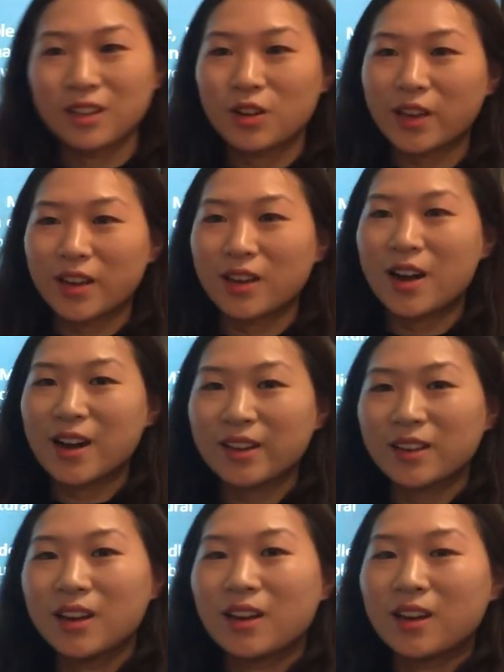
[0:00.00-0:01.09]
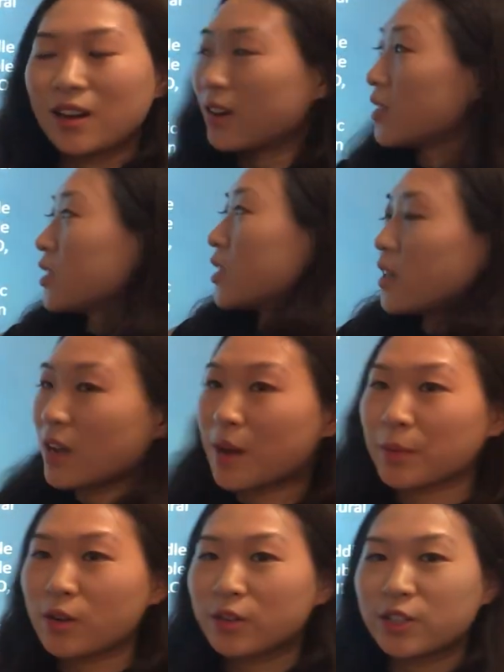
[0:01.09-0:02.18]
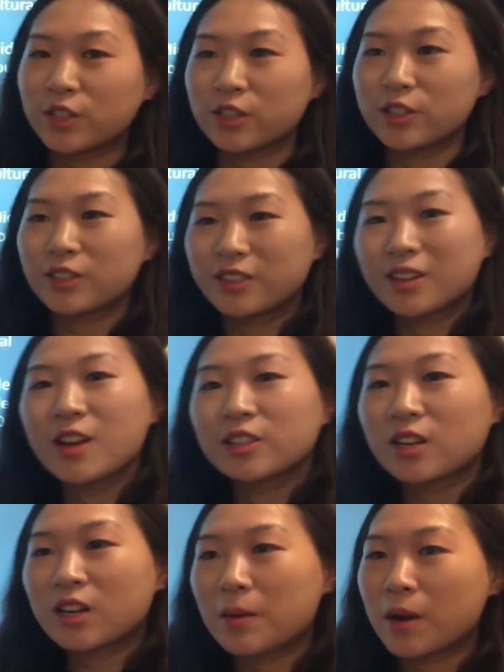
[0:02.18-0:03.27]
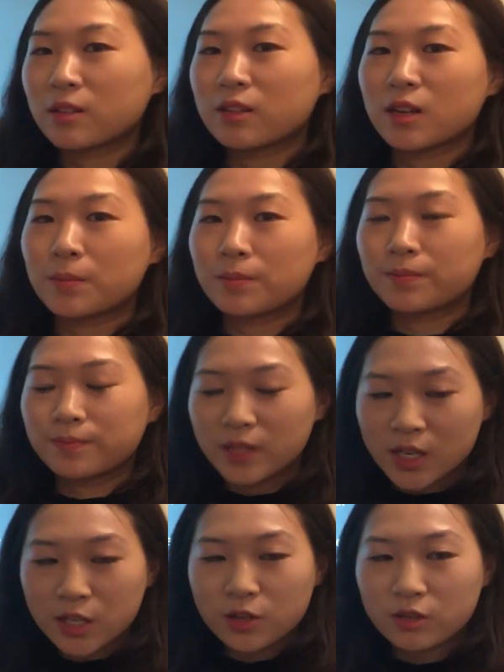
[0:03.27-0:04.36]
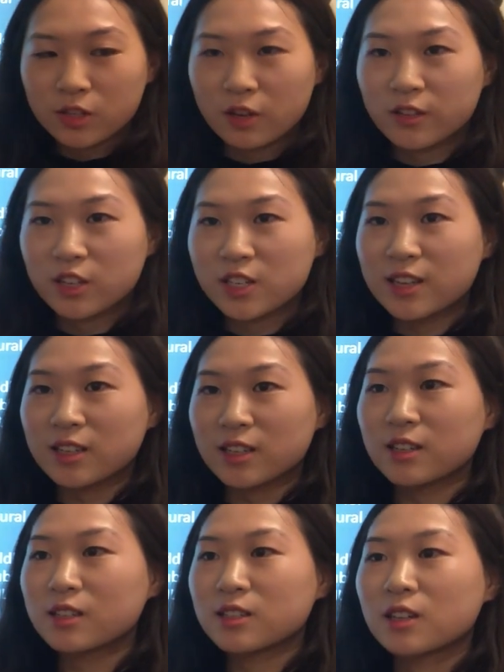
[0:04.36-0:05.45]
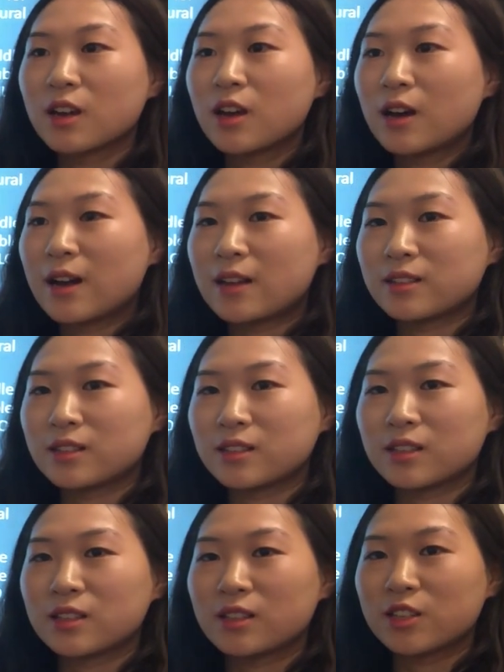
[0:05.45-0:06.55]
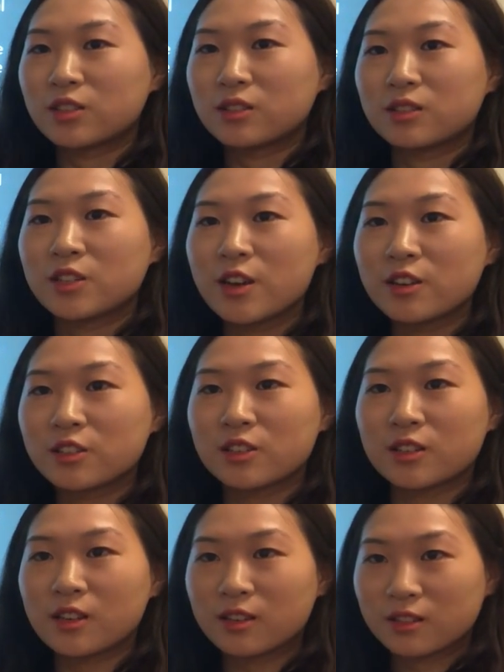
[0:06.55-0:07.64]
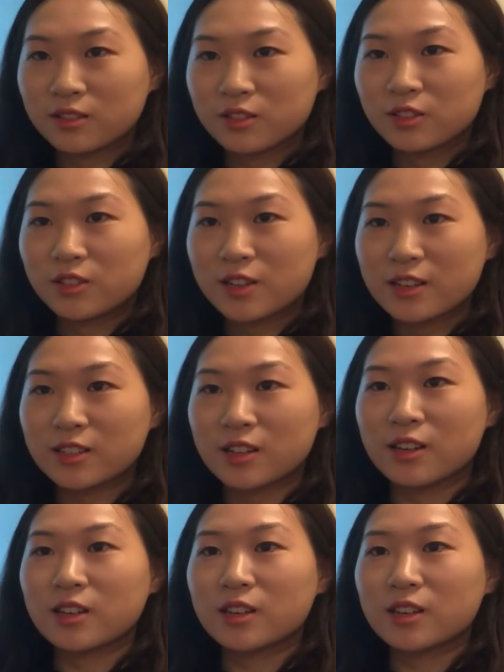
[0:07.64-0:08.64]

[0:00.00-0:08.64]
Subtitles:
Okay, hi. Today I'm going to talk about the issues of the genders and the change in gender